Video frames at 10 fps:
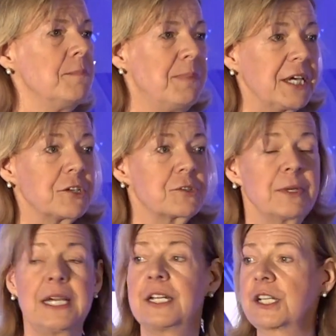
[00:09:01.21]

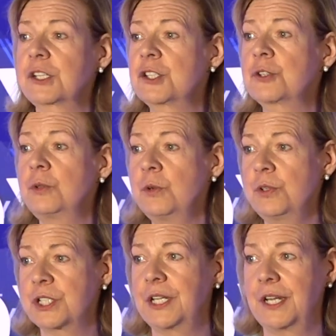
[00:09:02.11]
bigotry, and
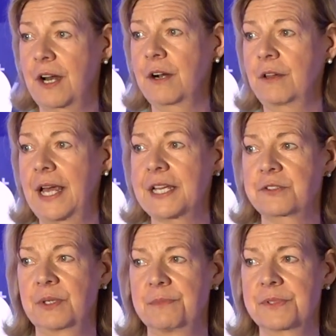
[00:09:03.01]
exclusion in our
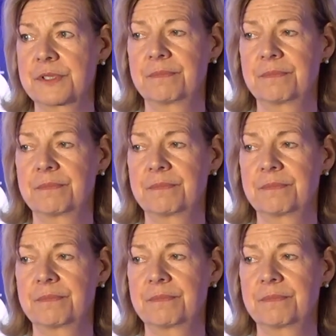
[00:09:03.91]
classrooms.